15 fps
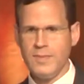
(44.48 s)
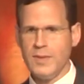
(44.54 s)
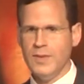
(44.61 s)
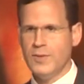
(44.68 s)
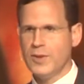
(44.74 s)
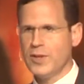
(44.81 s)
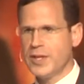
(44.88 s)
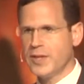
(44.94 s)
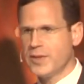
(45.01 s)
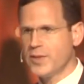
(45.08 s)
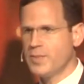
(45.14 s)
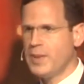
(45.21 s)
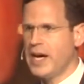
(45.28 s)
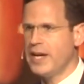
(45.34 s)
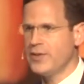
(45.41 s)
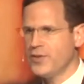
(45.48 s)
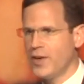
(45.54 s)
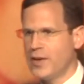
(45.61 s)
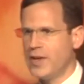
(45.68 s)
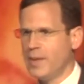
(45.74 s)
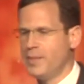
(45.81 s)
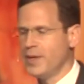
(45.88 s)
If you look at this pie
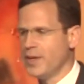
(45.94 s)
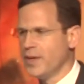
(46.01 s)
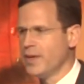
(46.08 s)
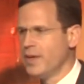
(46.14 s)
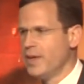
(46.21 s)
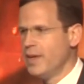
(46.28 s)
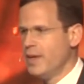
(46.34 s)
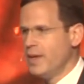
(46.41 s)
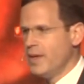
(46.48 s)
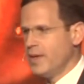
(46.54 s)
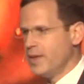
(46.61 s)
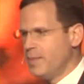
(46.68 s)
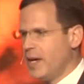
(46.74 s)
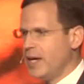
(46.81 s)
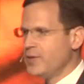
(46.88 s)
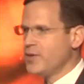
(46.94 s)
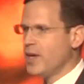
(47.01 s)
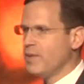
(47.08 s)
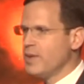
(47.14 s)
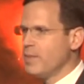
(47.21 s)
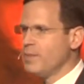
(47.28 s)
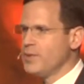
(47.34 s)
chart up here, the pie chart
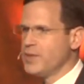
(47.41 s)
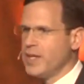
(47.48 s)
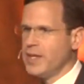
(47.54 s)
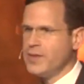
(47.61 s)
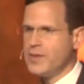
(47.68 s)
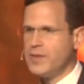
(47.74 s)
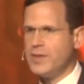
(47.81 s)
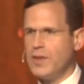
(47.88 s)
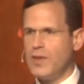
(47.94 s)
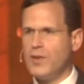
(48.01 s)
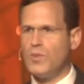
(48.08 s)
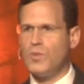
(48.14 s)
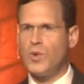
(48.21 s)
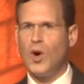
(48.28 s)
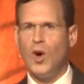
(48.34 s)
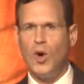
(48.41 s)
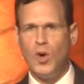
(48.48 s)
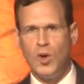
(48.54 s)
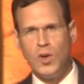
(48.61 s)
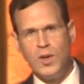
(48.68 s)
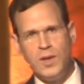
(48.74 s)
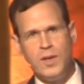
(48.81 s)
represents the
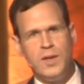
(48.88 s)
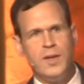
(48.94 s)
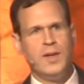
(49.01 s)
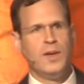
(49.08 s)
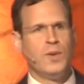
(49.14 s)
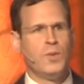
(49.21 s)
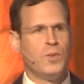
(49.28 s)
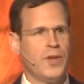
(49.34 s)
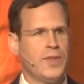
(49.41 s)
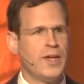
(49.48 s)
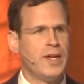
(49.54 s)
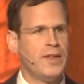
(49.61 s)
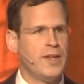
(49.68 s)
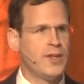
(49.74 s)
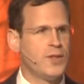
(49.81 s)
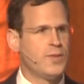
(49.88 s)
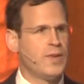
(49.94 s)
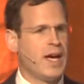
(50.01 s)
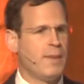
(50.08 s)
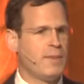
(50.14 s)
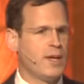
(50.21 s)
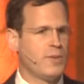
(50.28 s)
role within this
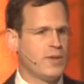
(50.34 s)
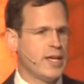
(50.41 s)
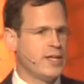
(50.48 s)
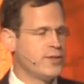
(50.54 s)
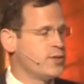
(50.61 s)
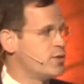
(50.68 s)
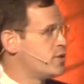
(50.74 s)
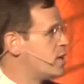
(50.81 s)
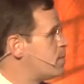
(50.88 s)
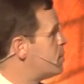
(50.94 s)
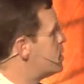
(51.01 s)
family relationship.